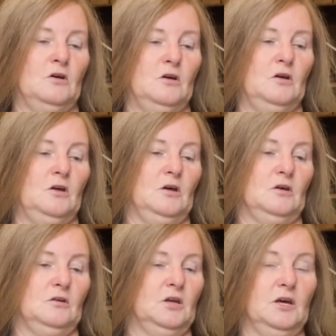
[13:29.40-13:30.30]

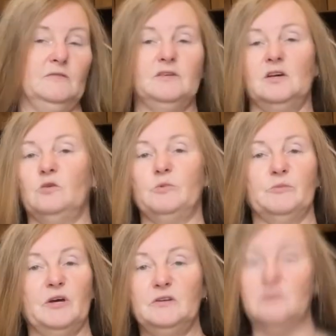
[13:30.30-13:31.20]
And heaven help them,
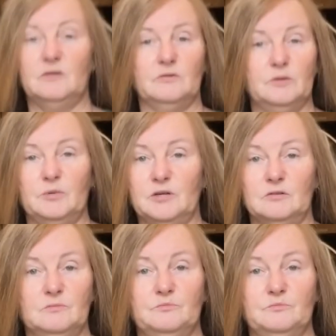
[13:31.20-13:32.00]
they didn't know any better.